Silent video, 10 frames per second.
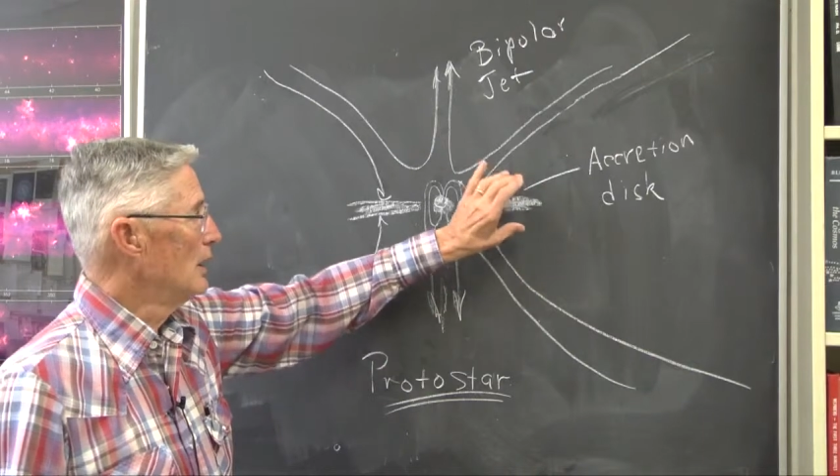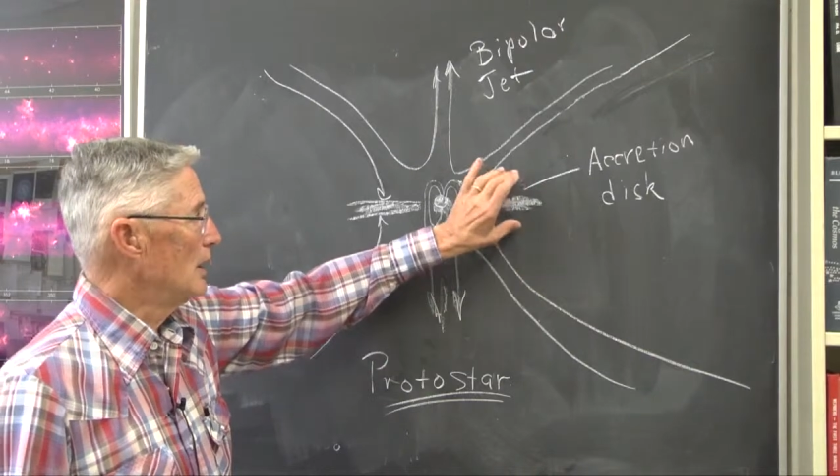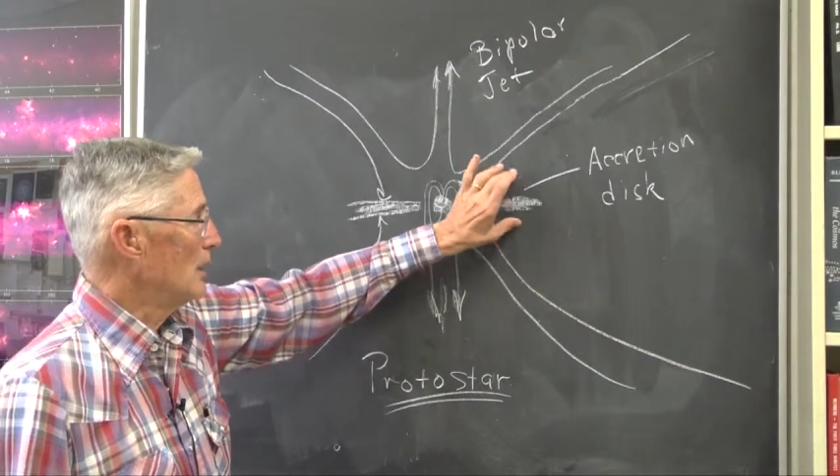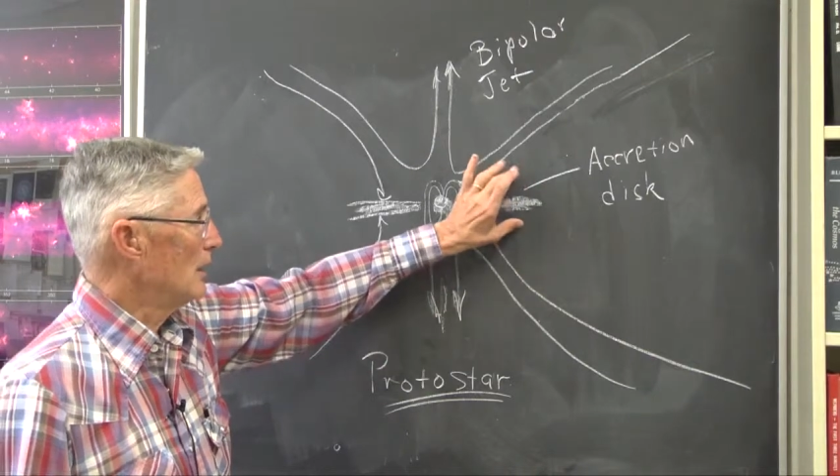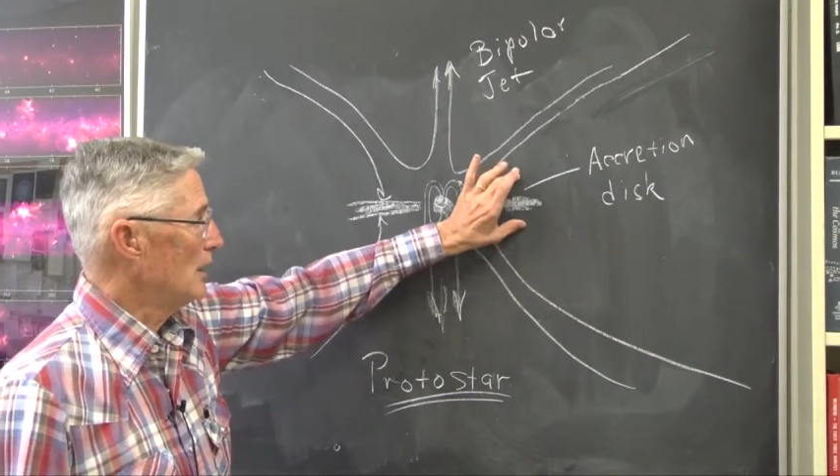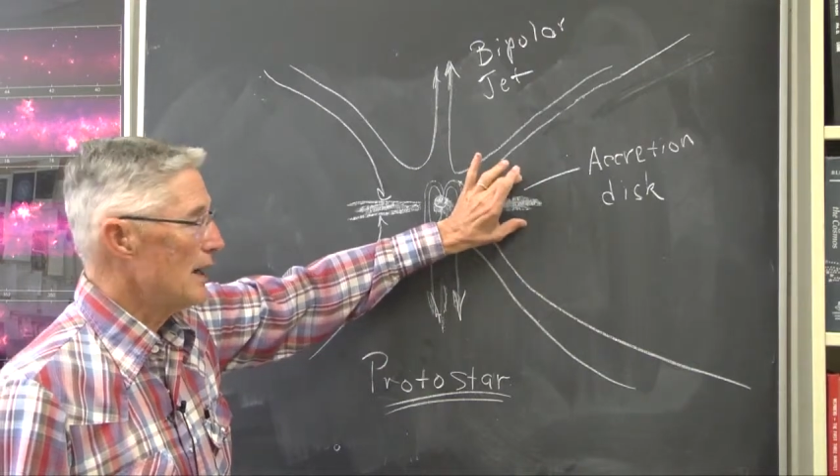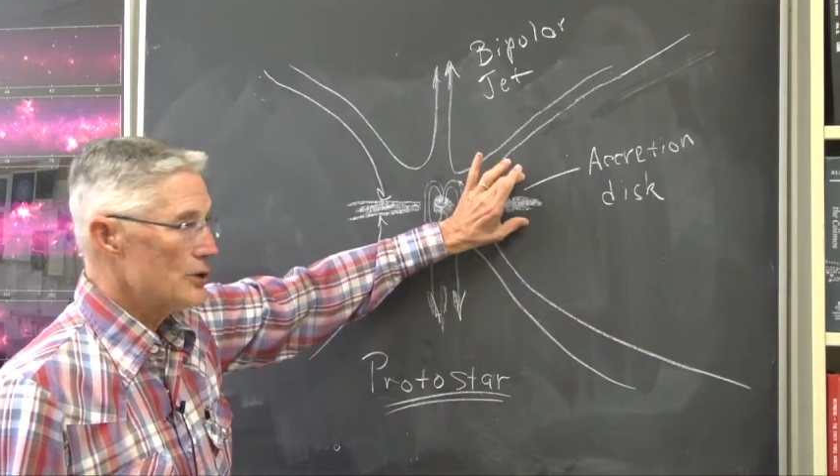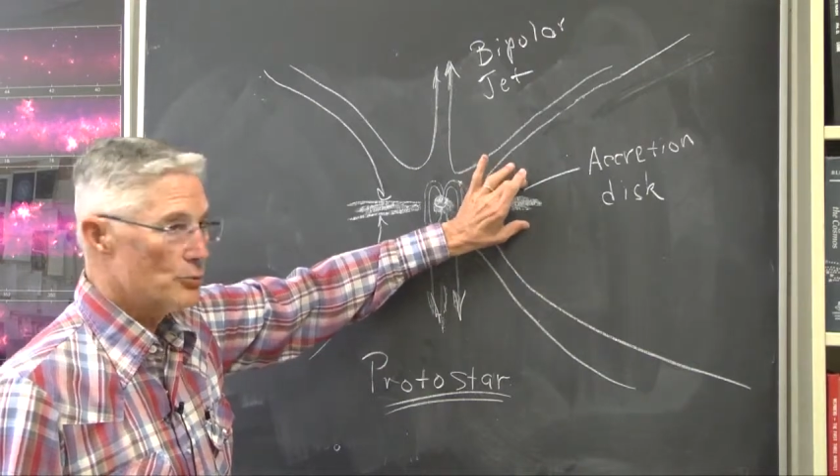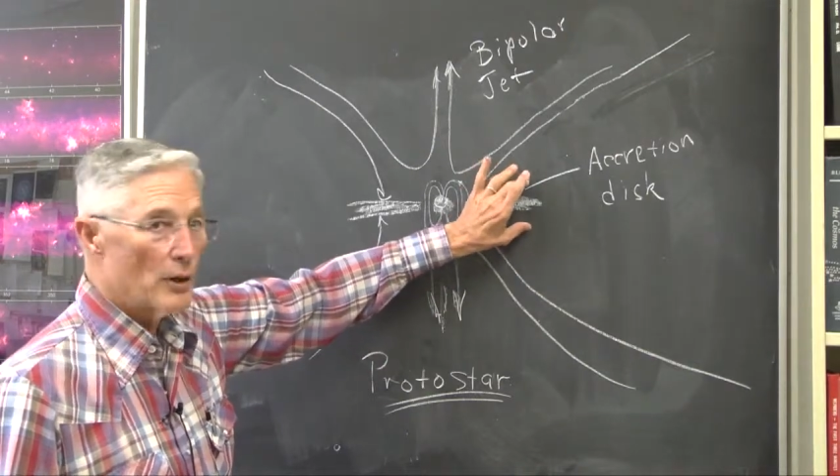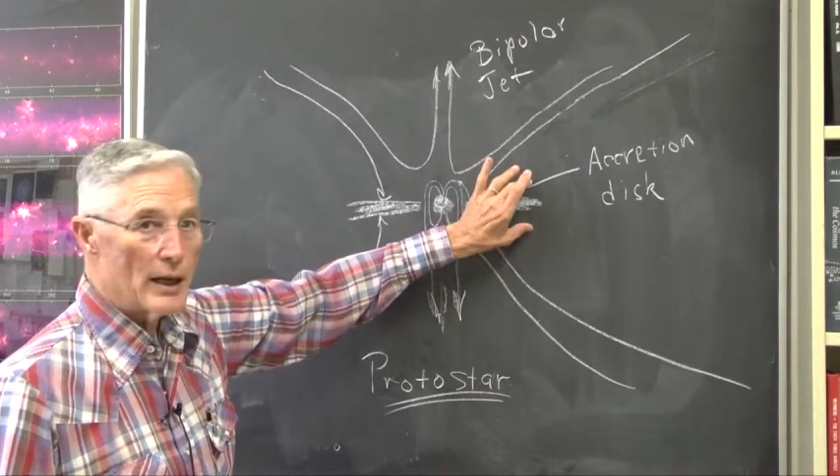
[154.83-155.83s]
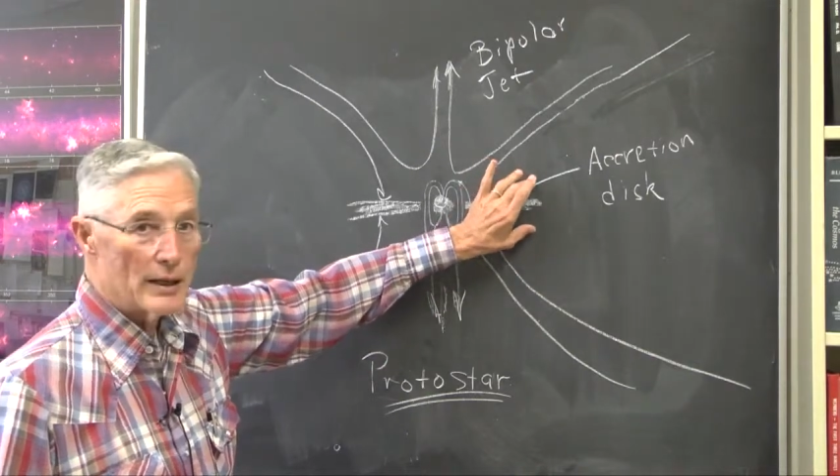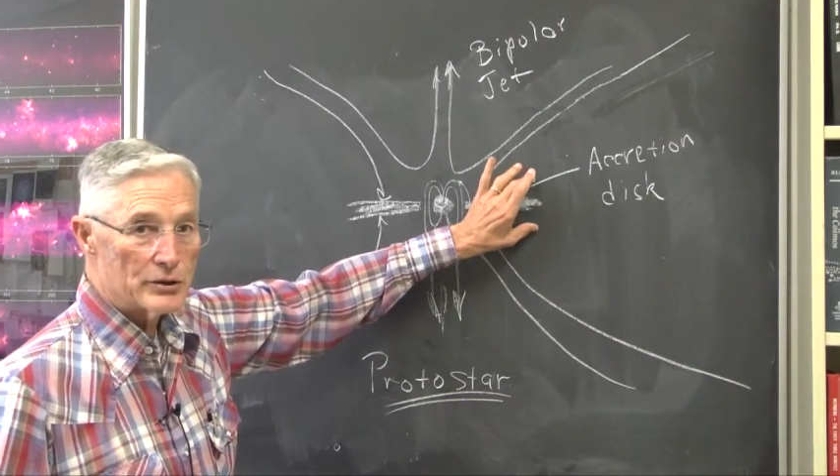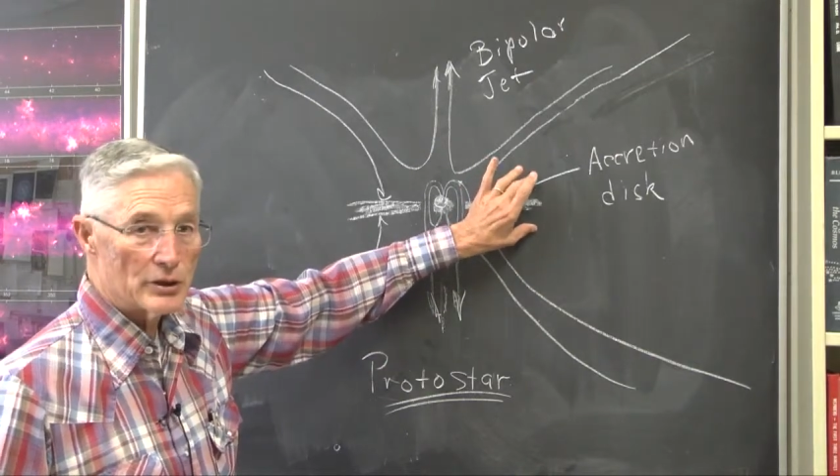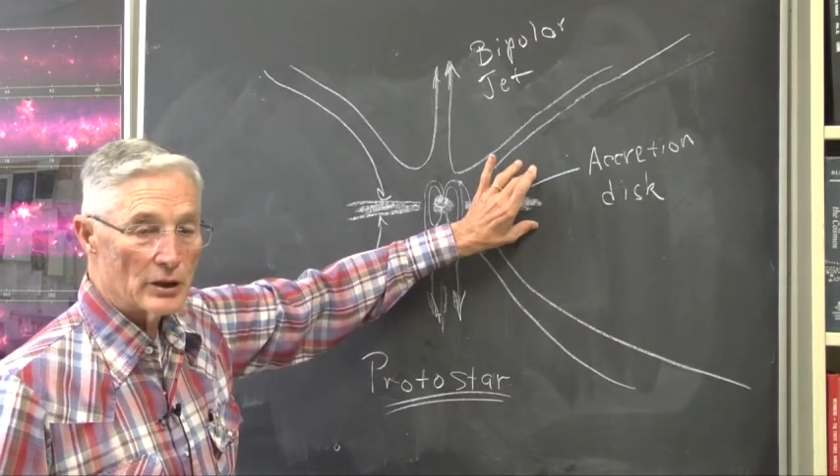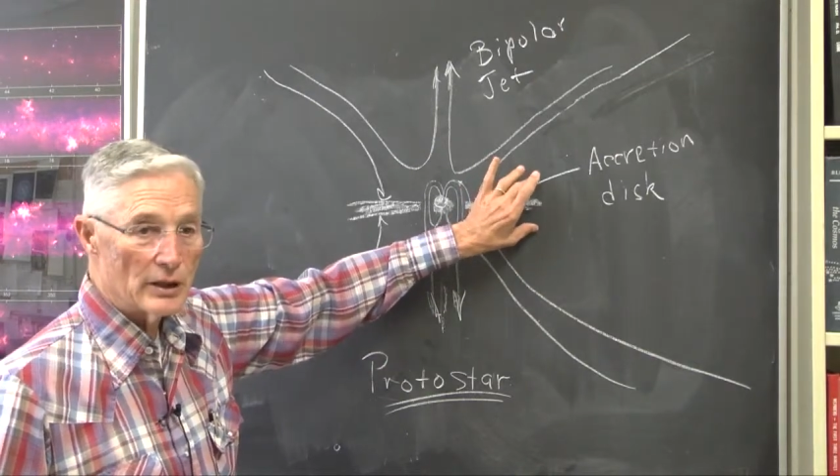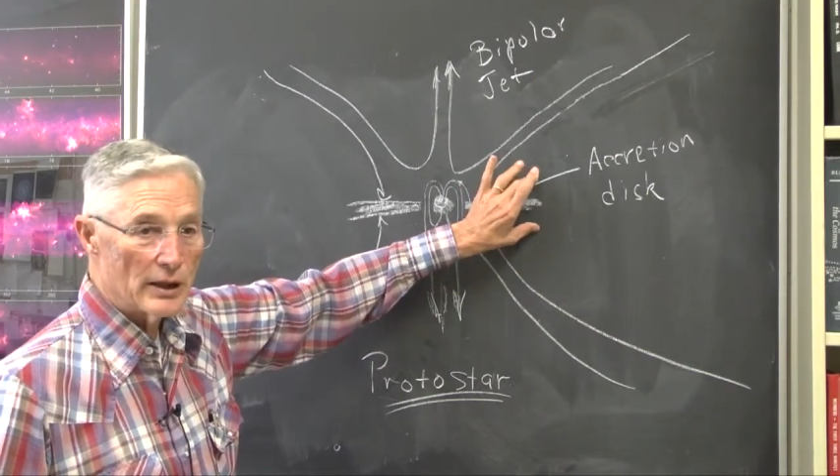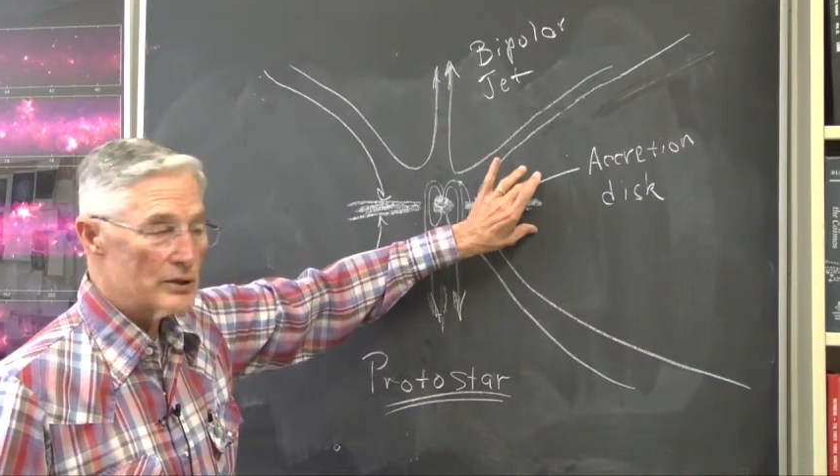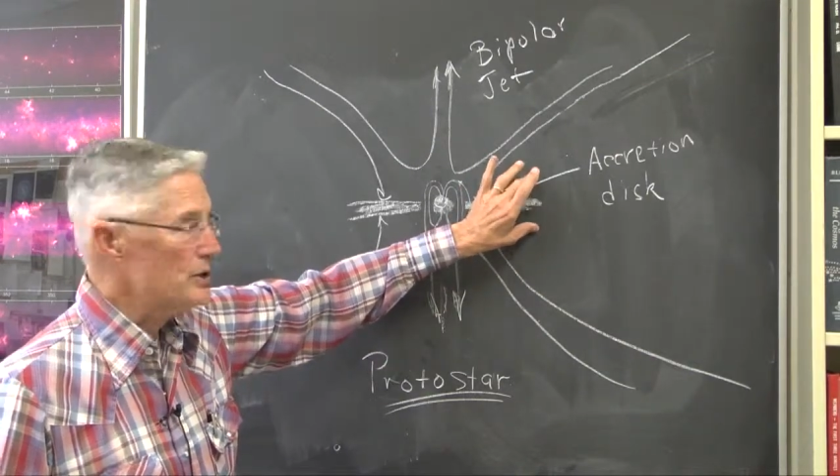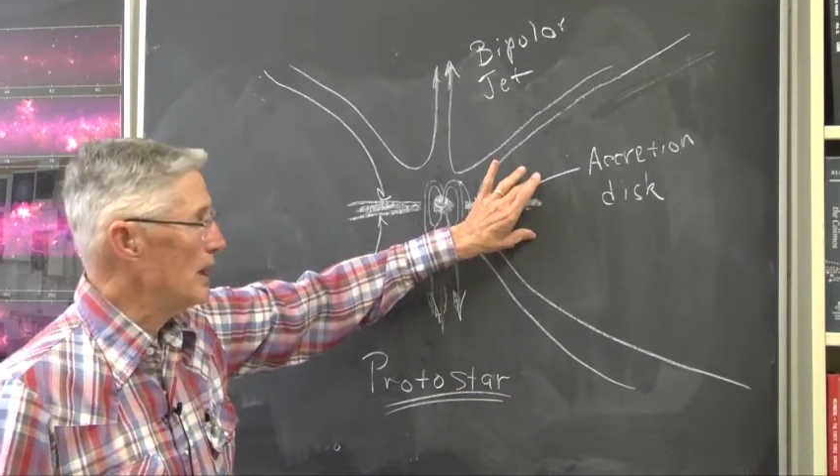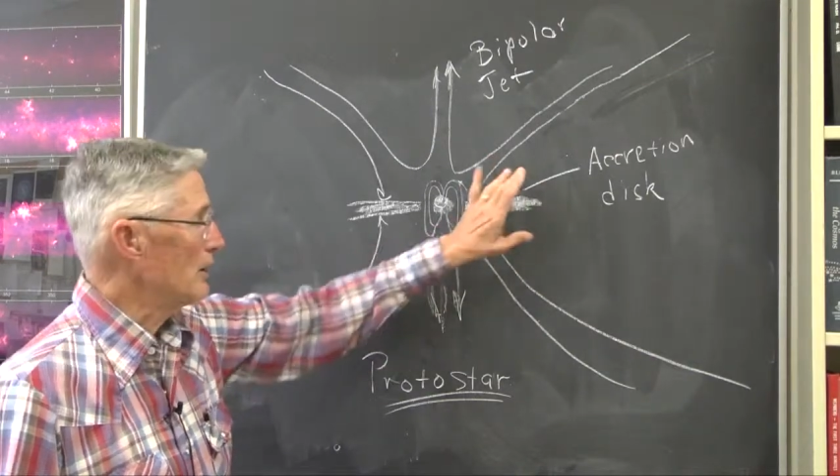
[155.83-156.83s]
allows planets to
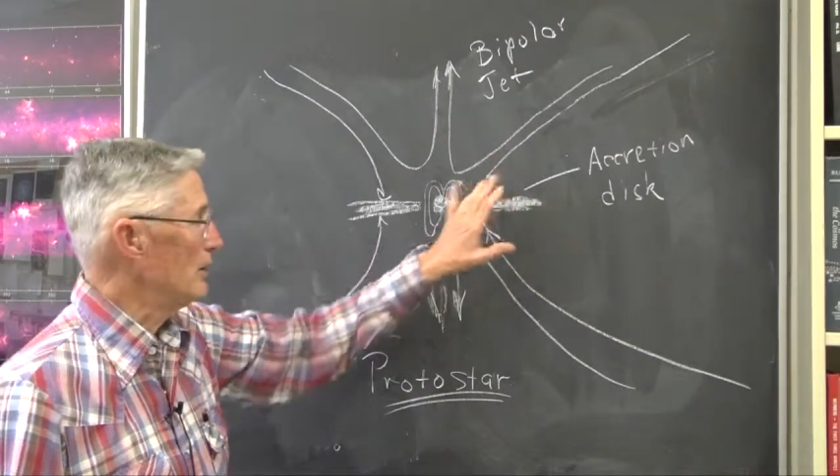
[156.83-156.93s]
condense out